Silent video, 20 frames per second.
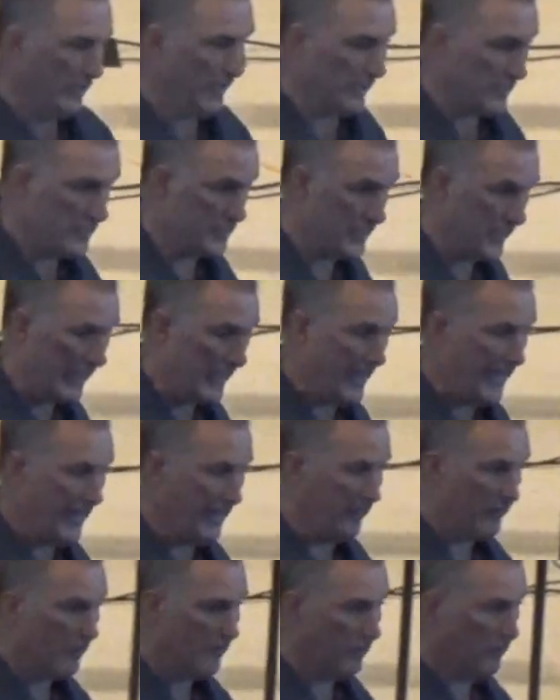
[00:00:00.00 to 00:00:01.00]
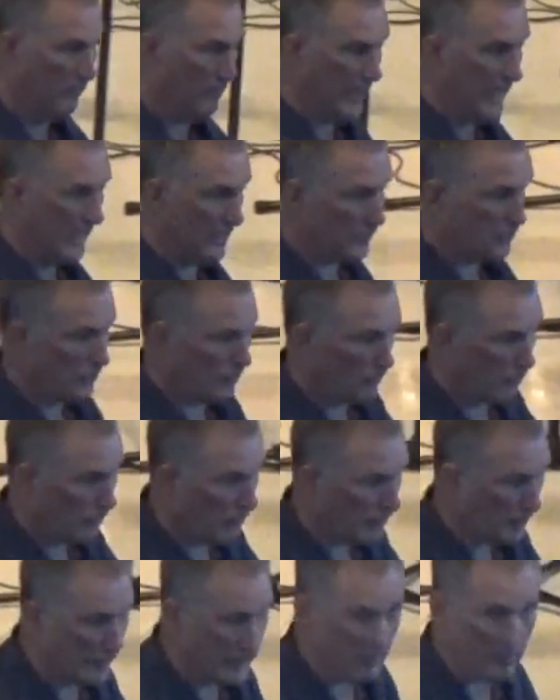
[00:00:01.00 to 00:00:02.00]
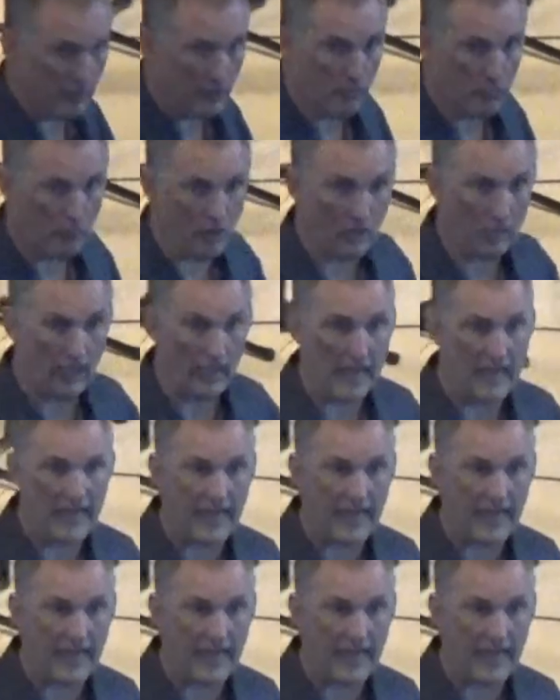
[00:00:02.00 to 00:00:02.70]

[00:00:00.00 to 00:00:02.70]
We get saved. We ask the Lord to come into our